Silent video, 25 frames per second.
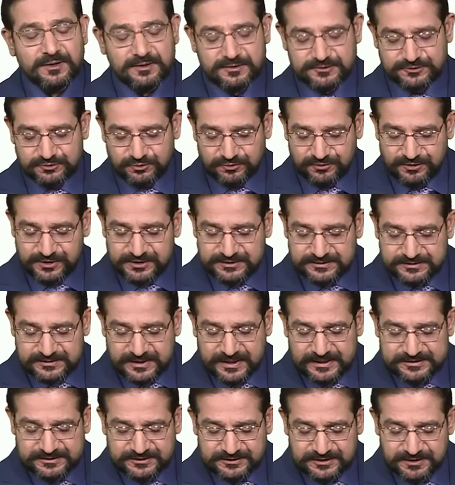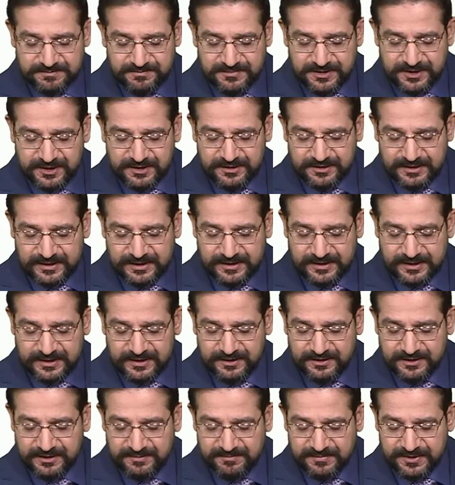So, this estimate and
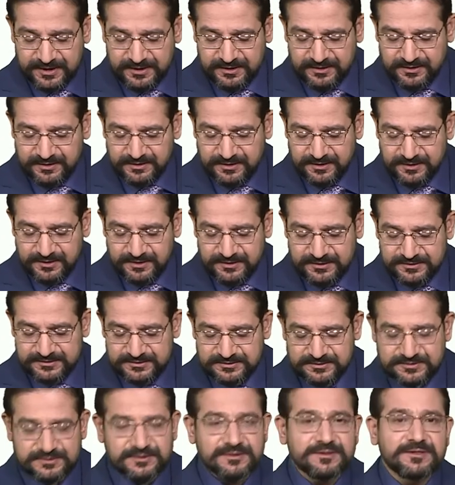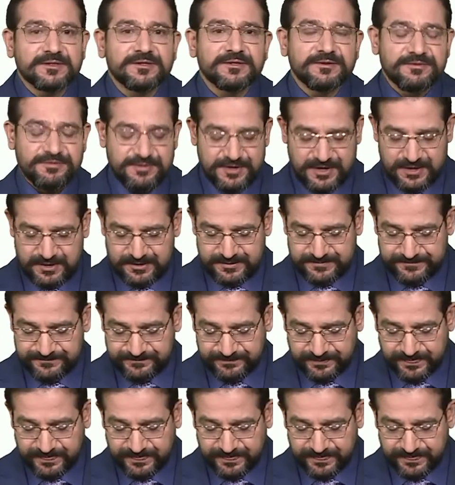agreement is there.